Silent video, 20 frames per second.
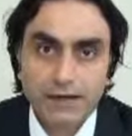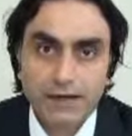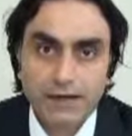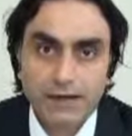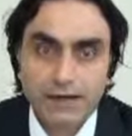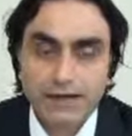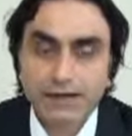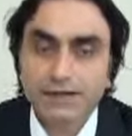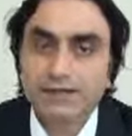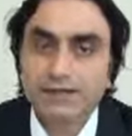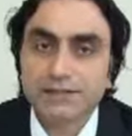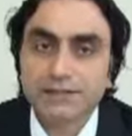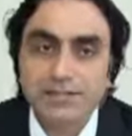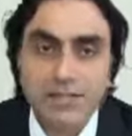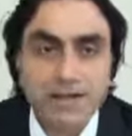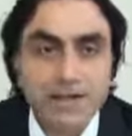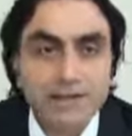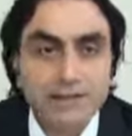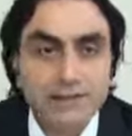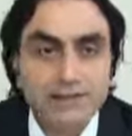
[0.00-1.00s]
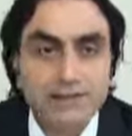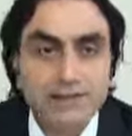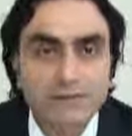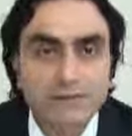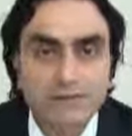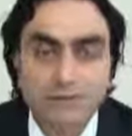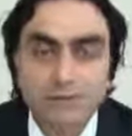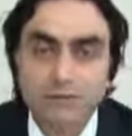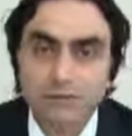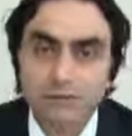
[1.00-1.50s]
And reject
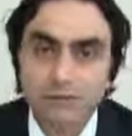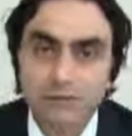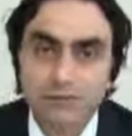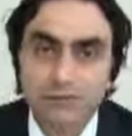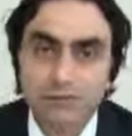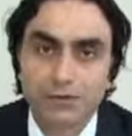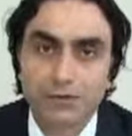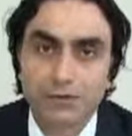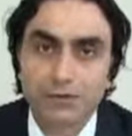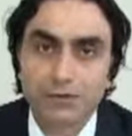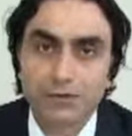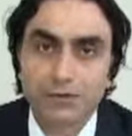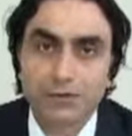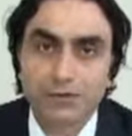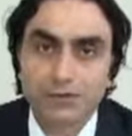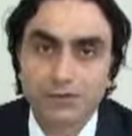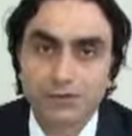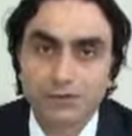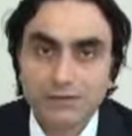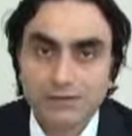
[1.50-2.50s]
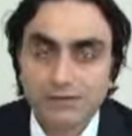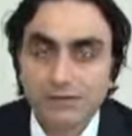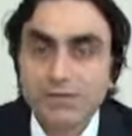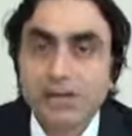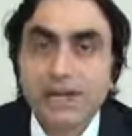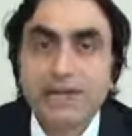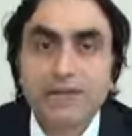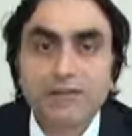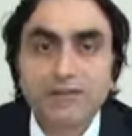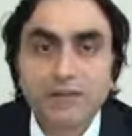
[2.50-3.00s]
the truth.
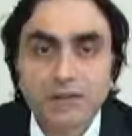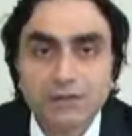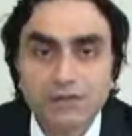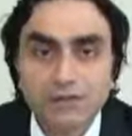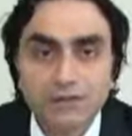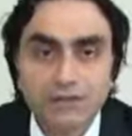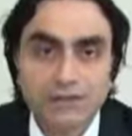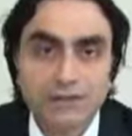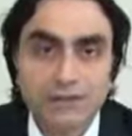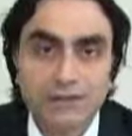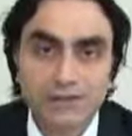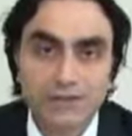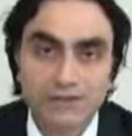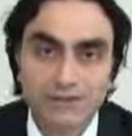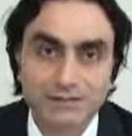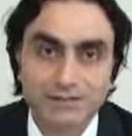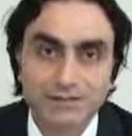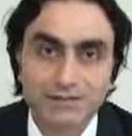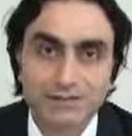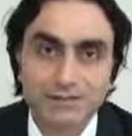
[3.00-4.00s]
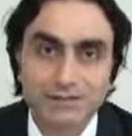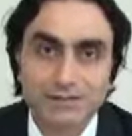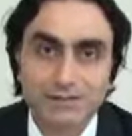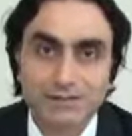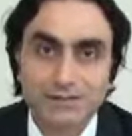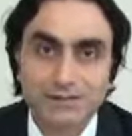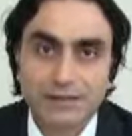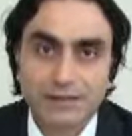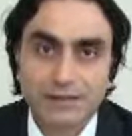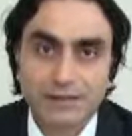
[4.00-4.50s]
Reject your Creator.
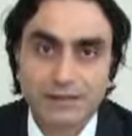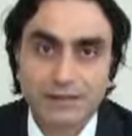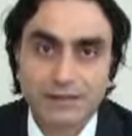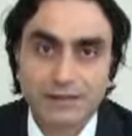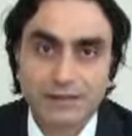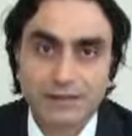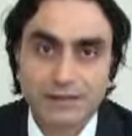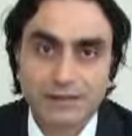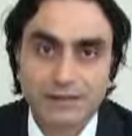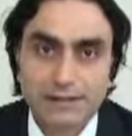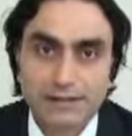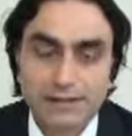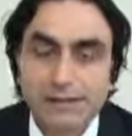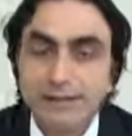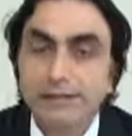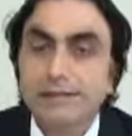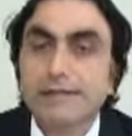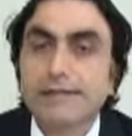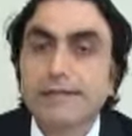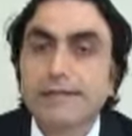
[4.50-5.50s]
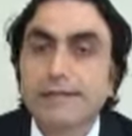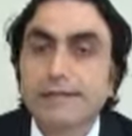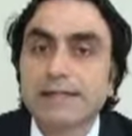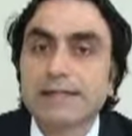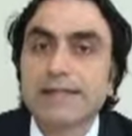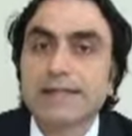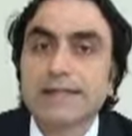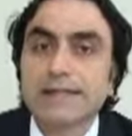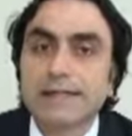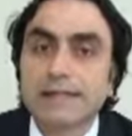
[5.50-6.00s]
This
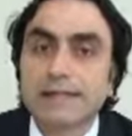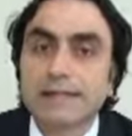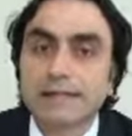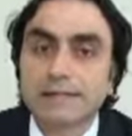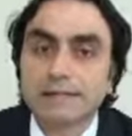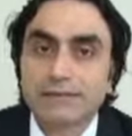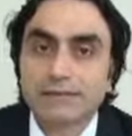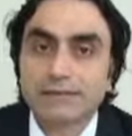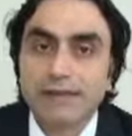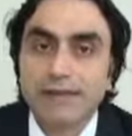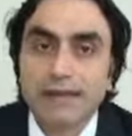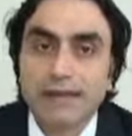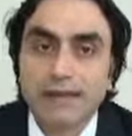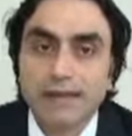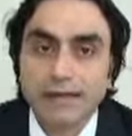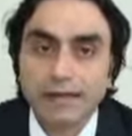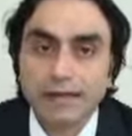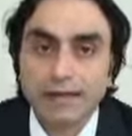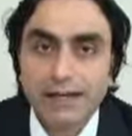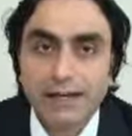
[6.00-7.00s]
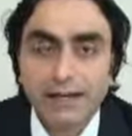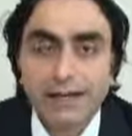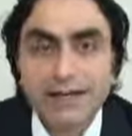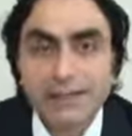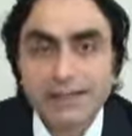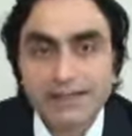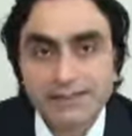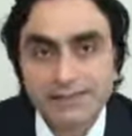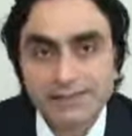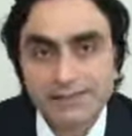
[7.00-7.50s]
is the
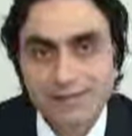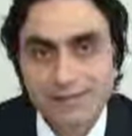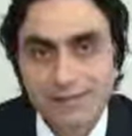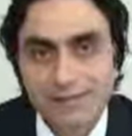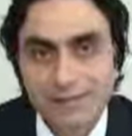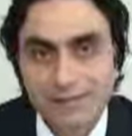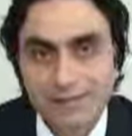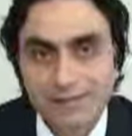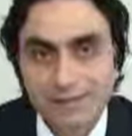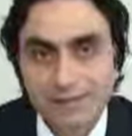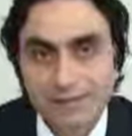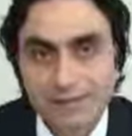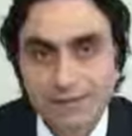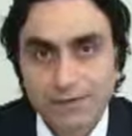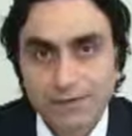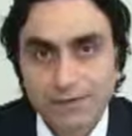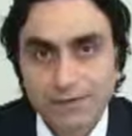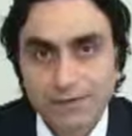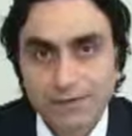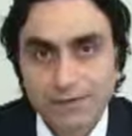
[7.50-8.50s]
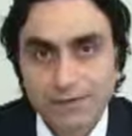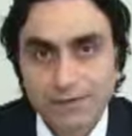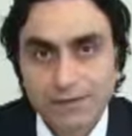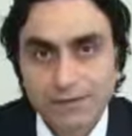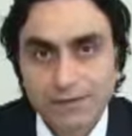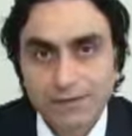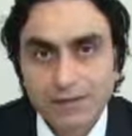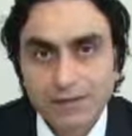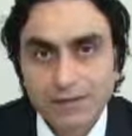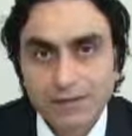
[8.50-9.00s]
arrogancy.
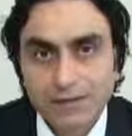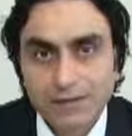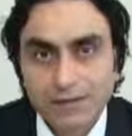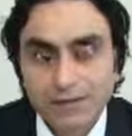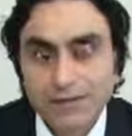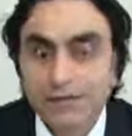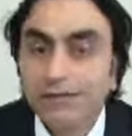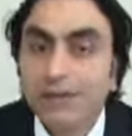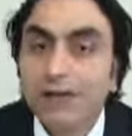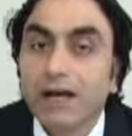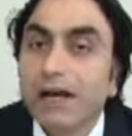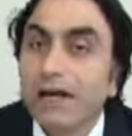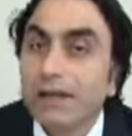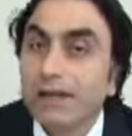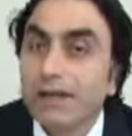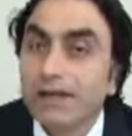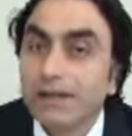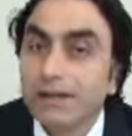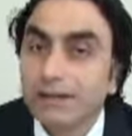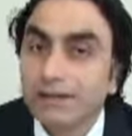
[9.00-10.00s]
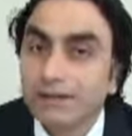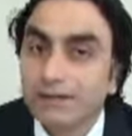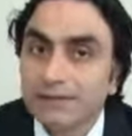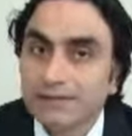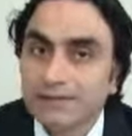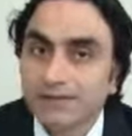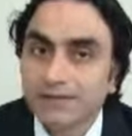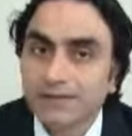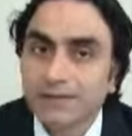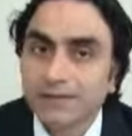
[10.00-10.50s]
Denying
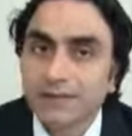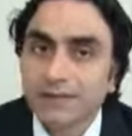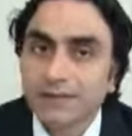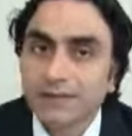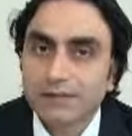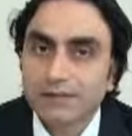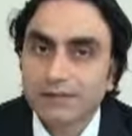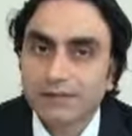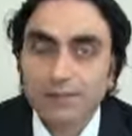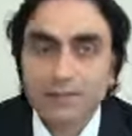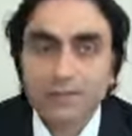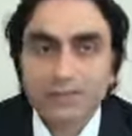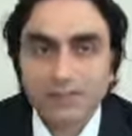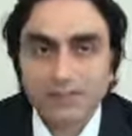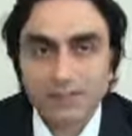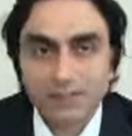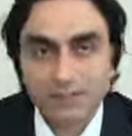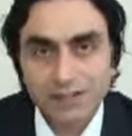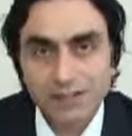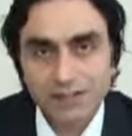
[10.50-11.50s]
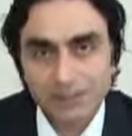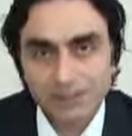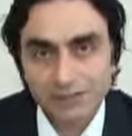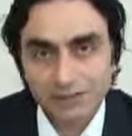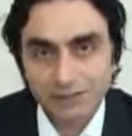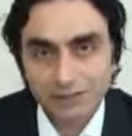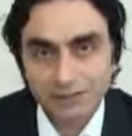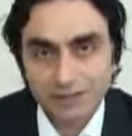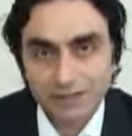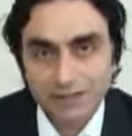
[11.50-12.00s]
your
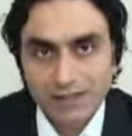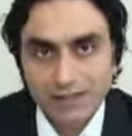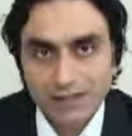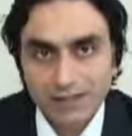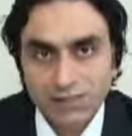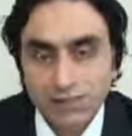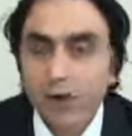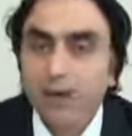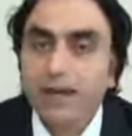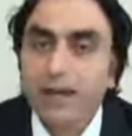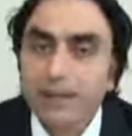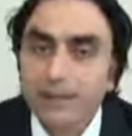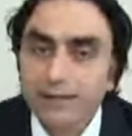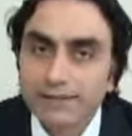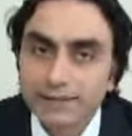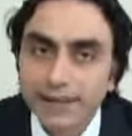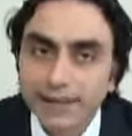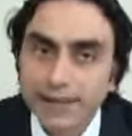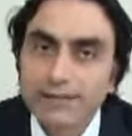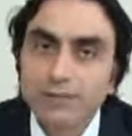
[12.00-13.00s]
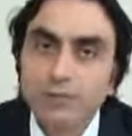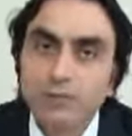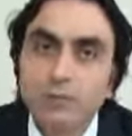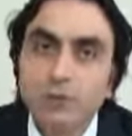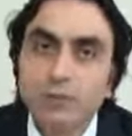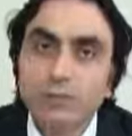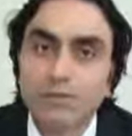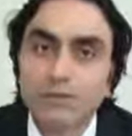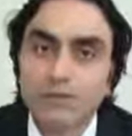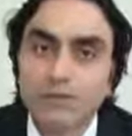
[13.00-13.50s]
Creator. While at that
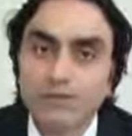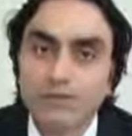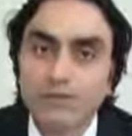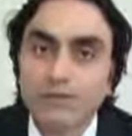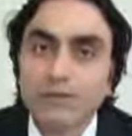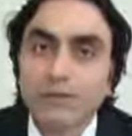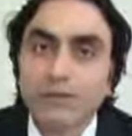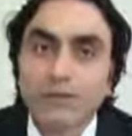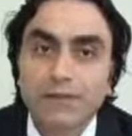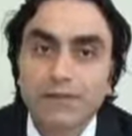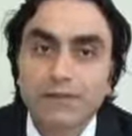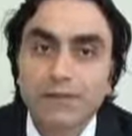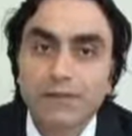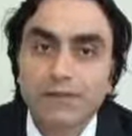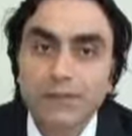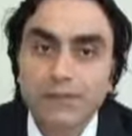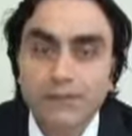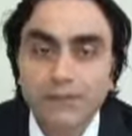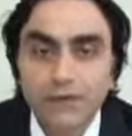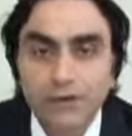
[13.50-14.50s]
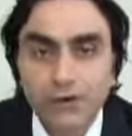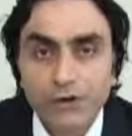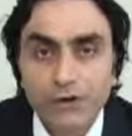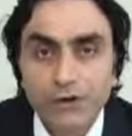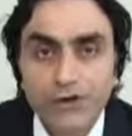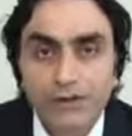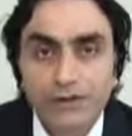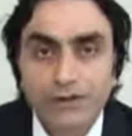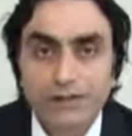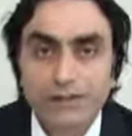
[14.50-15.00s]
moment, they
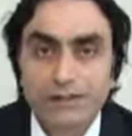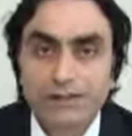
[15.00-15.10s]
were